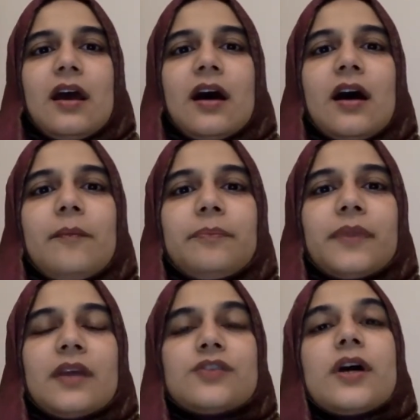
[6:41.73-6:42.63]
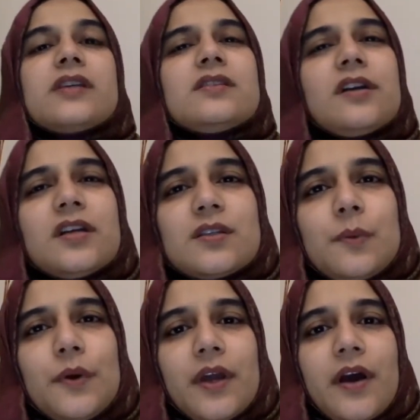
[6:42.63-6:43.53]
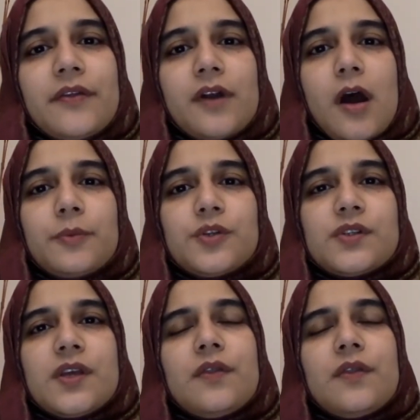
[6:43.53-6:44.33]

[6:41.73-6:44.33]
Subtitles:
So I started exploring other options,